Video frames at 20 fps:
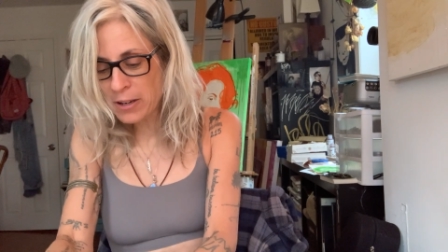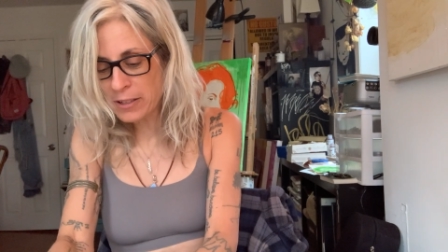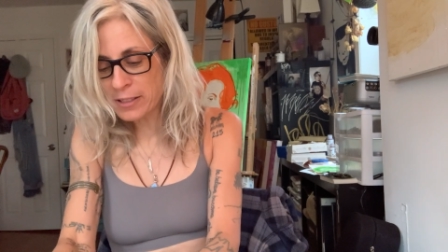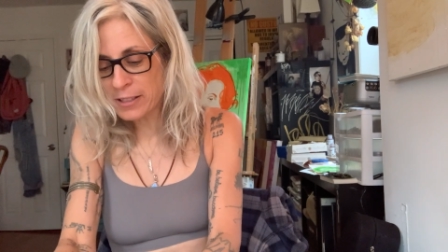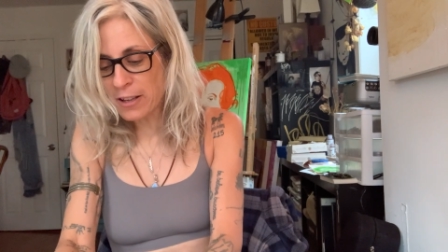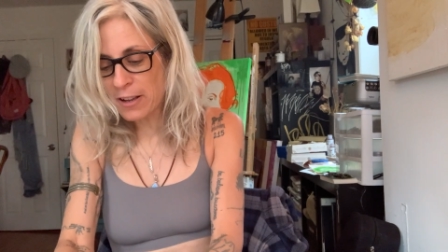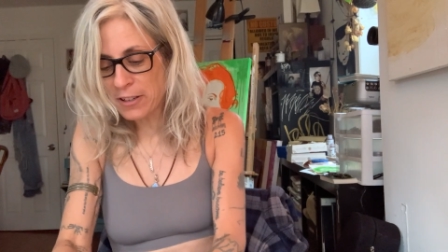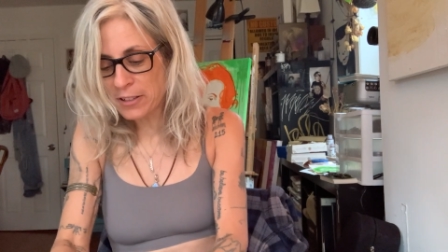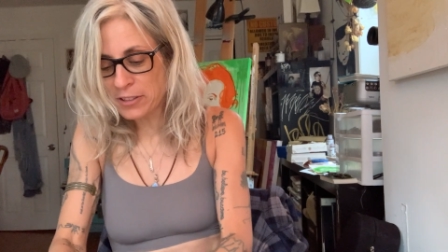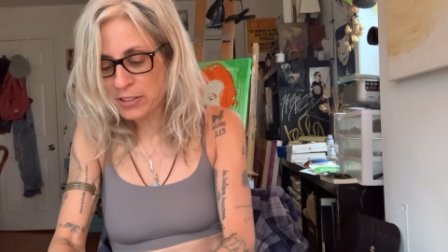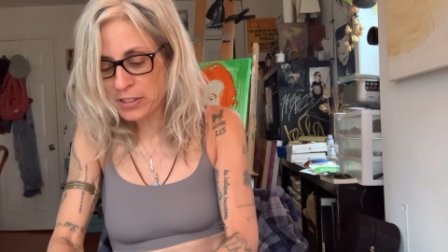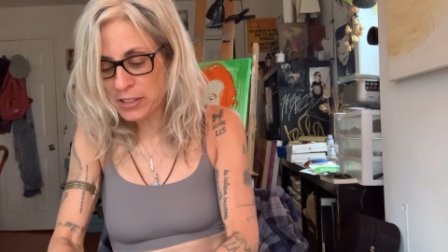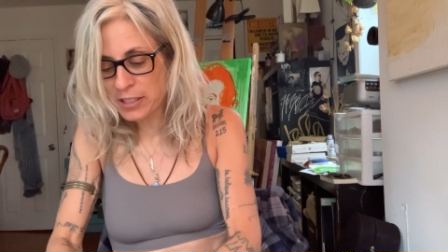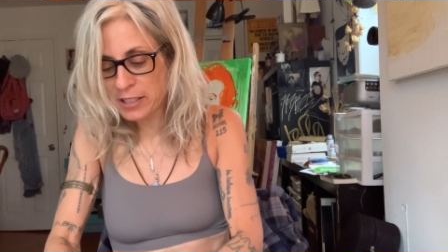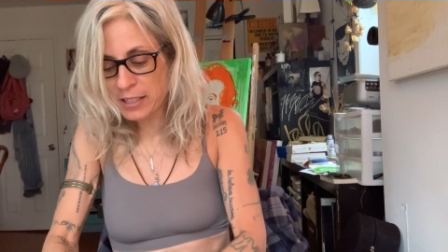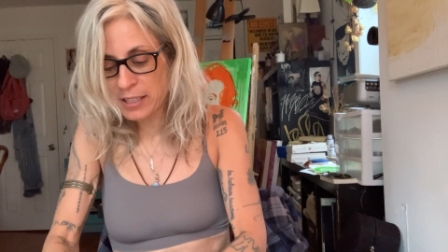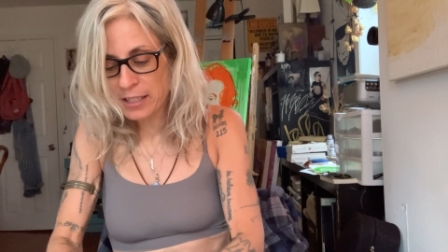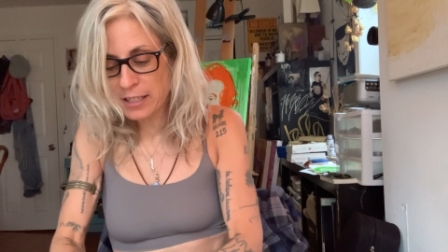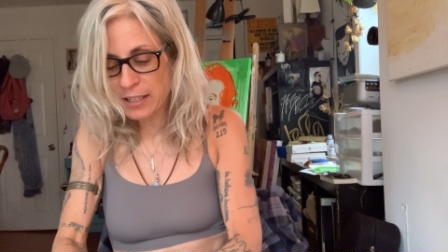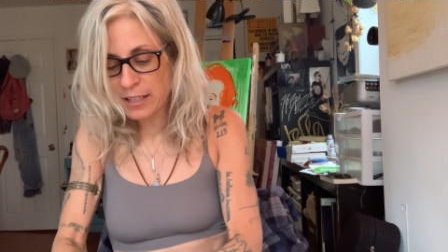as long as
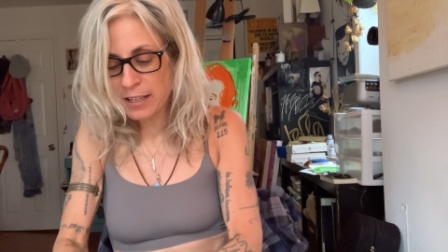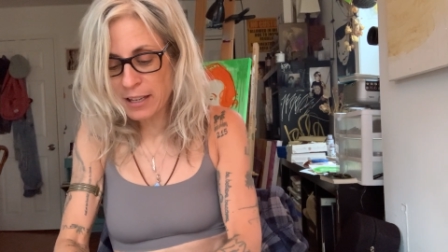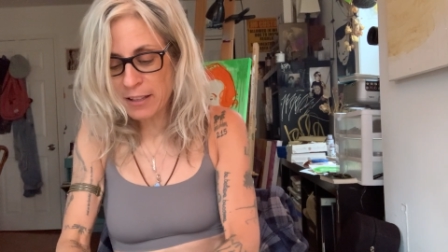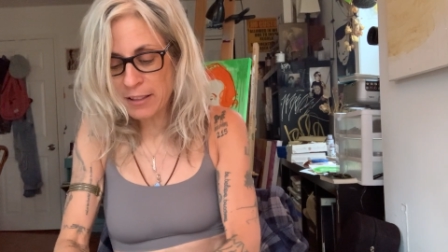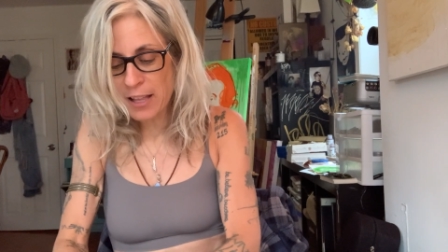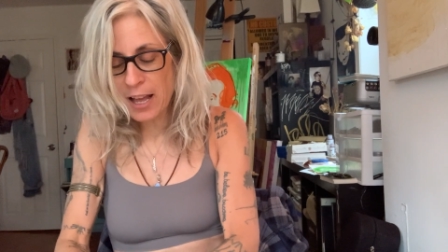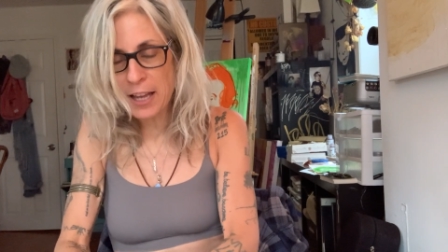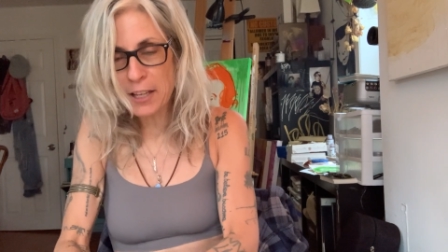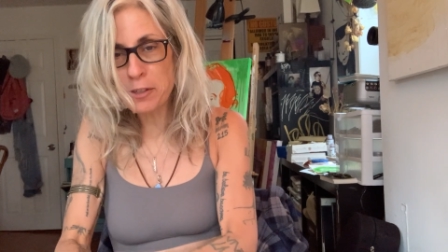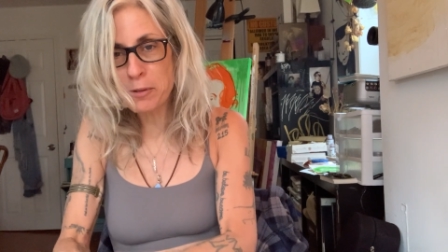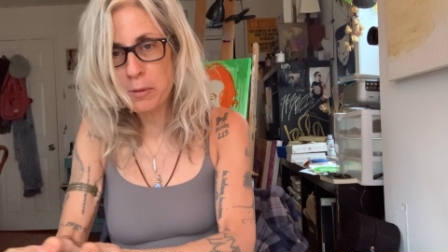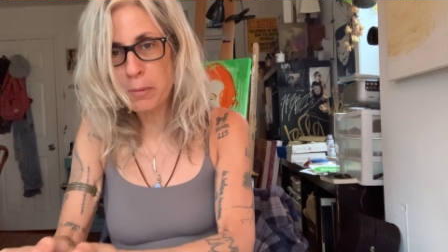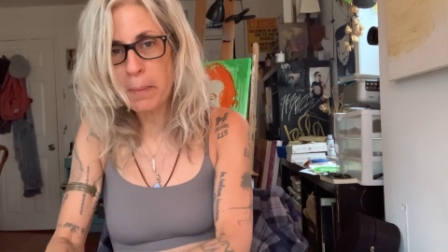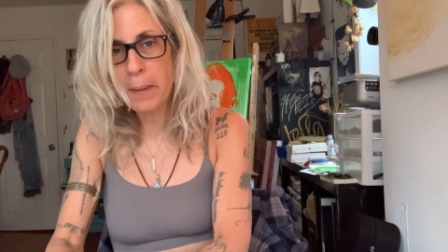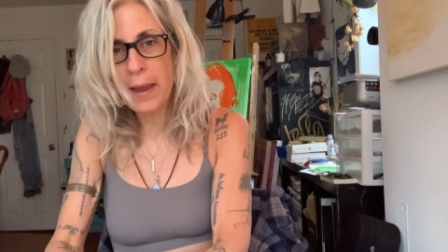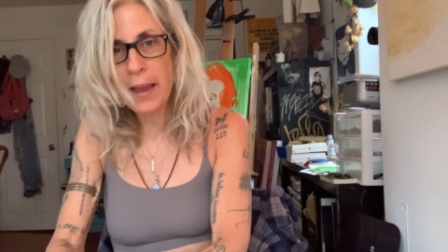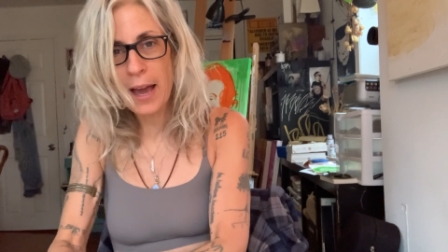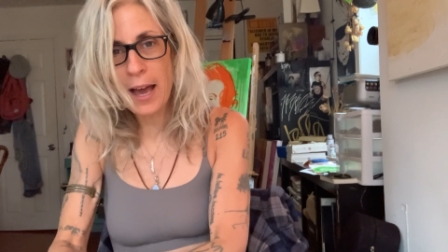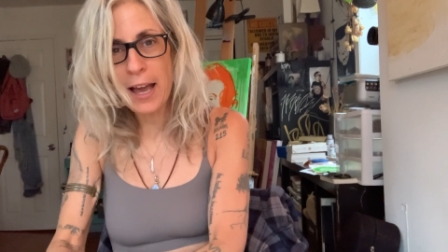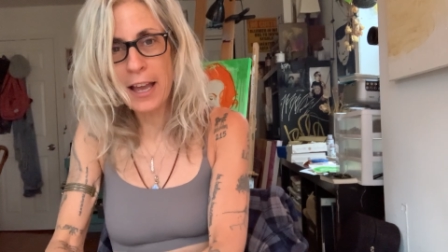it aligns with my
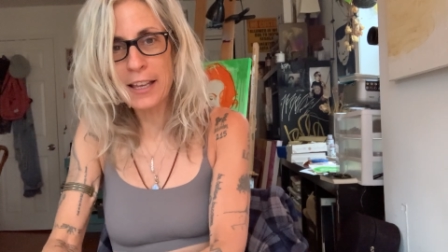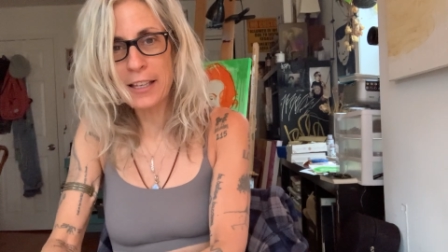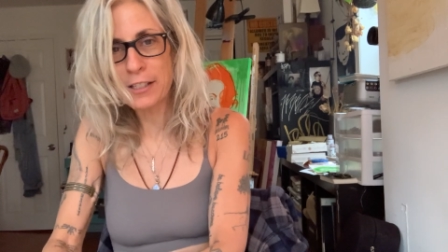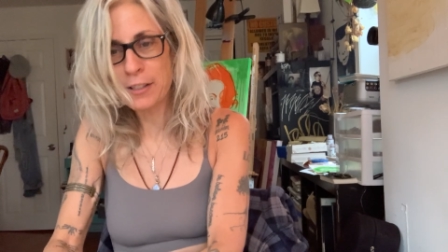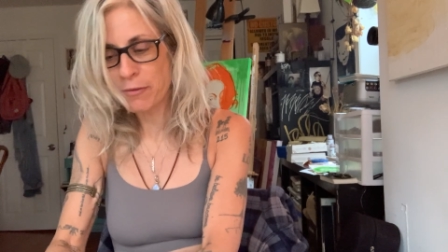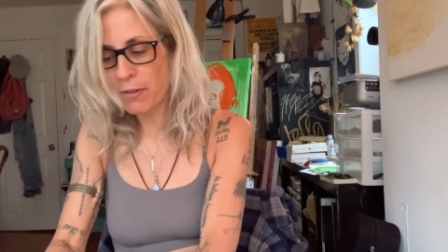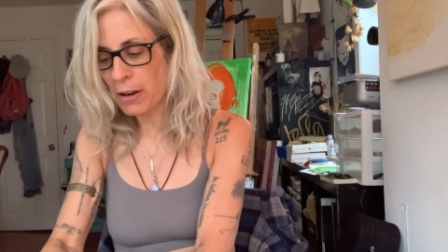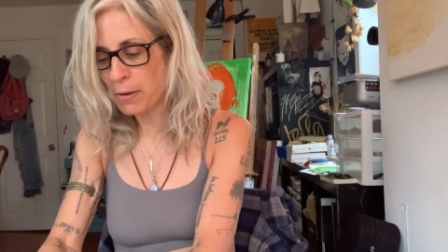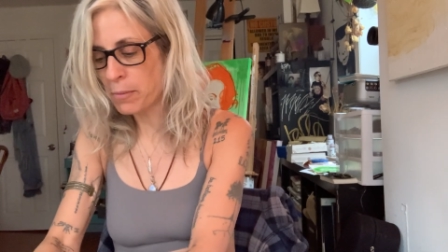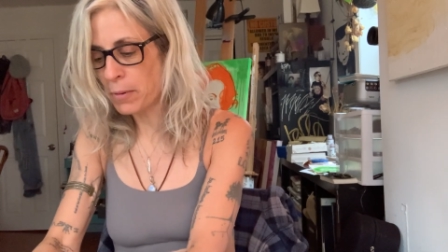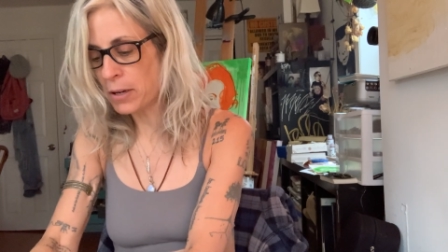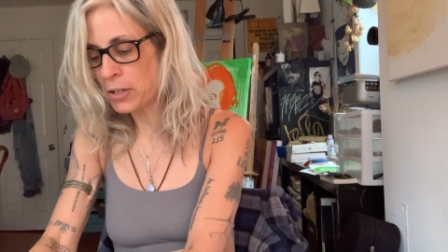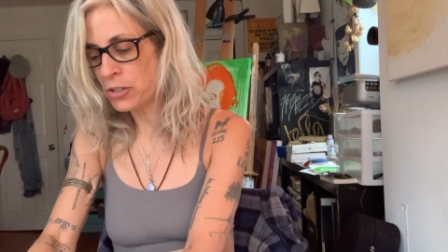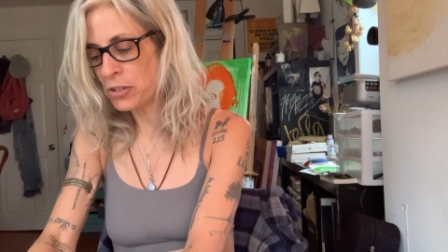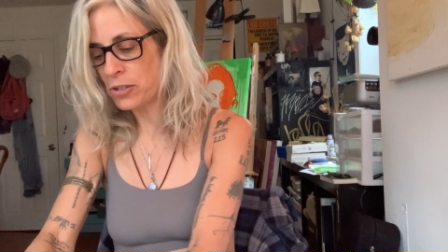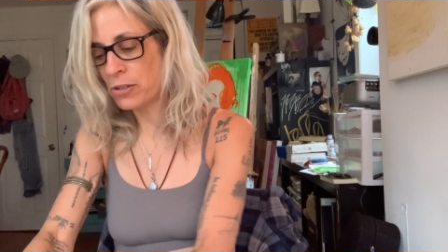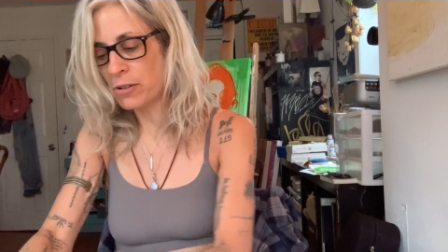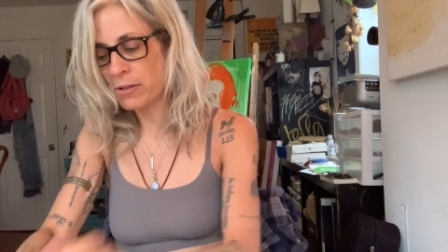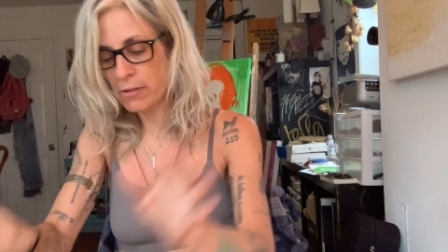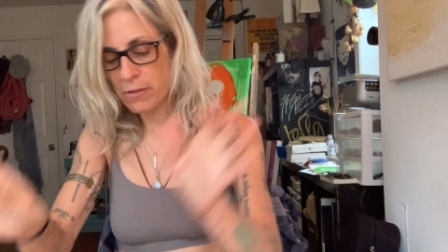highest
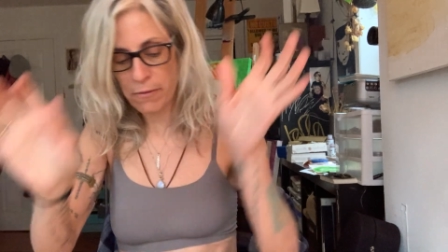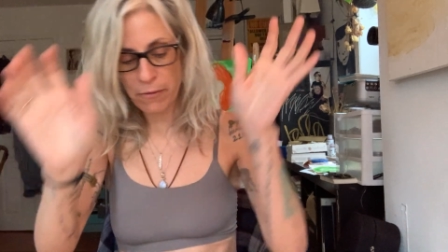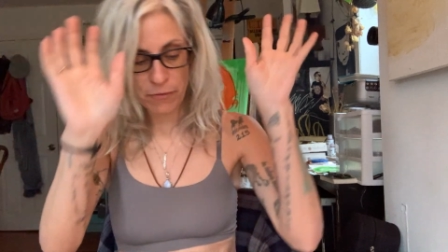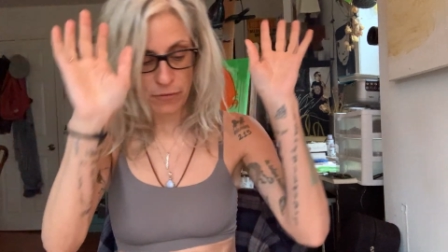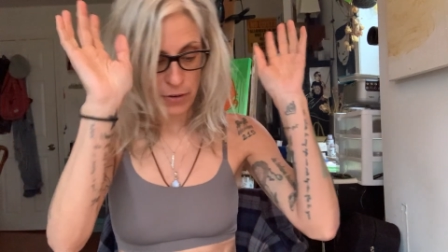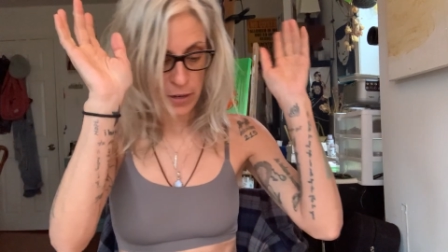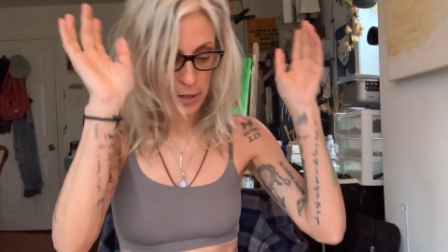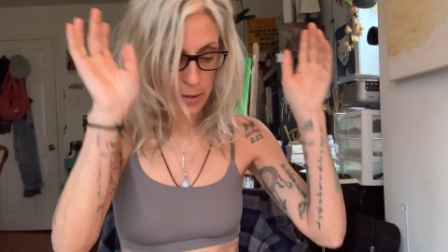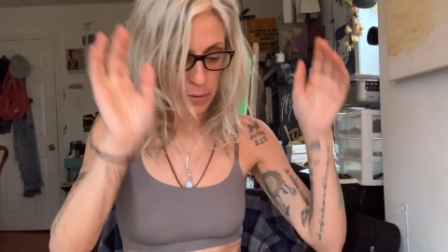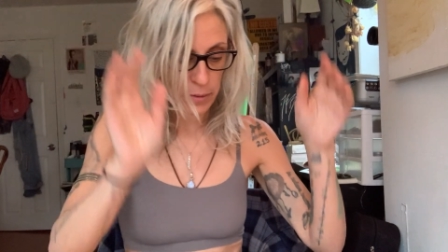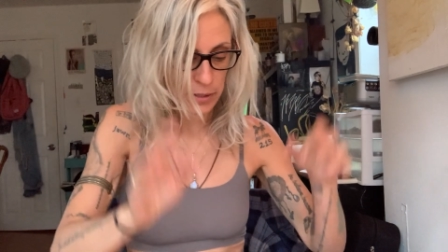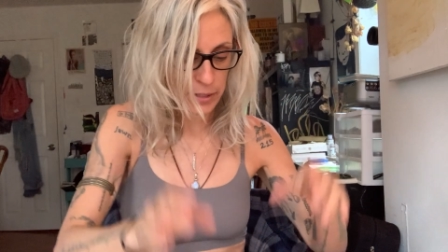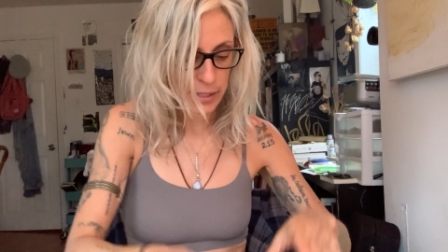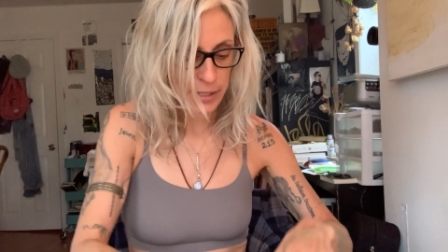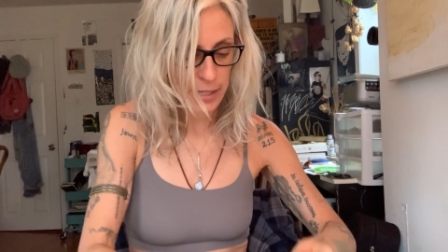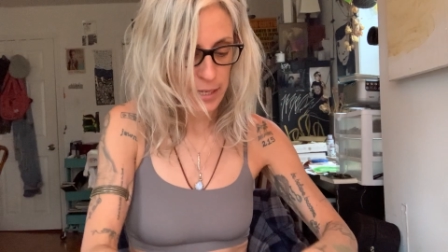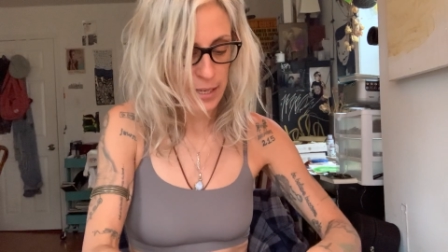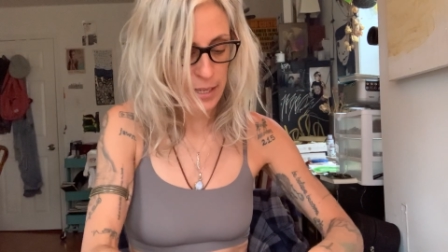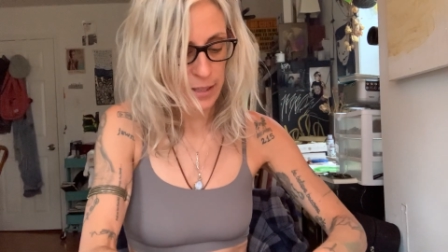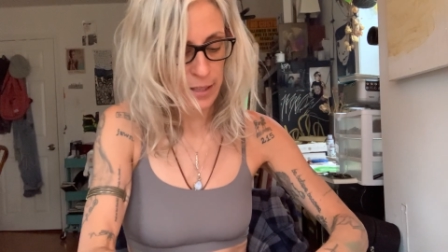vibrational
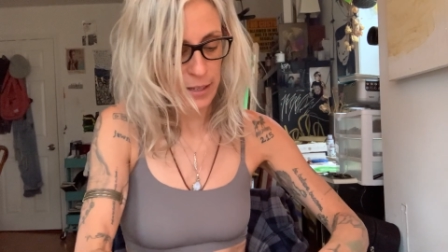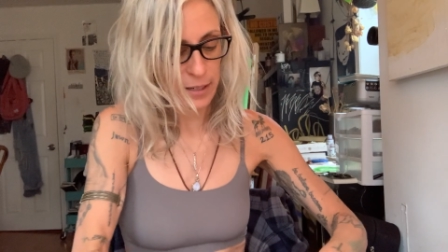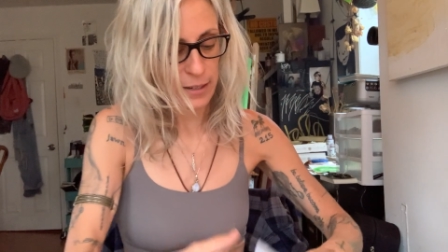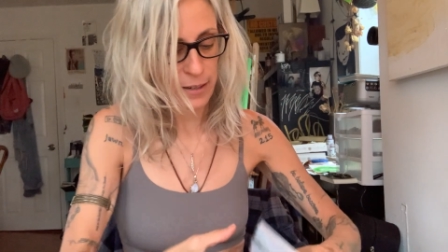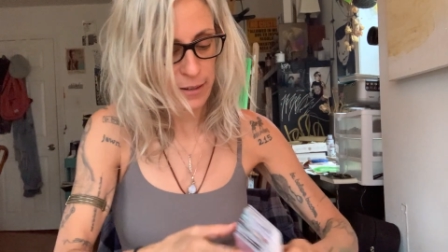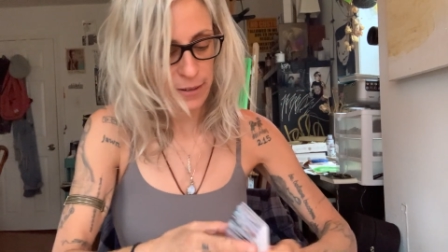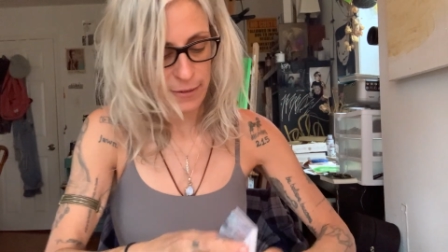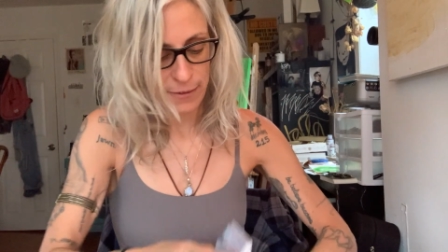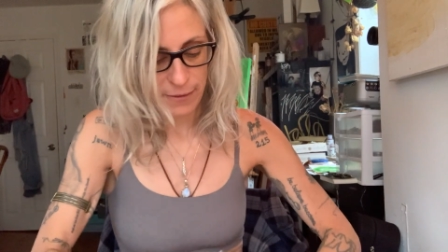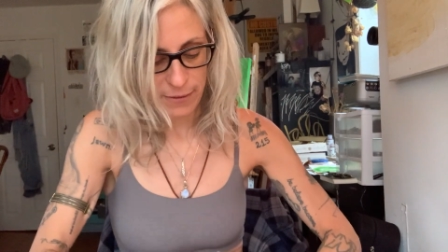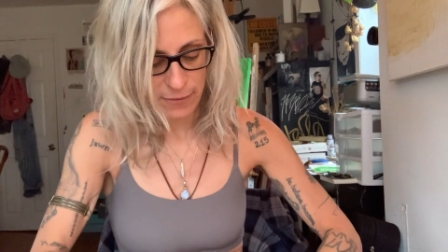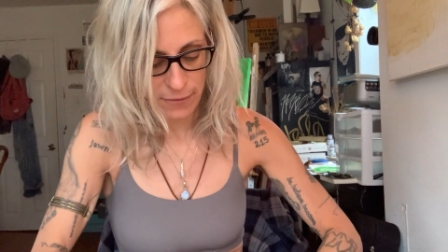frequency, then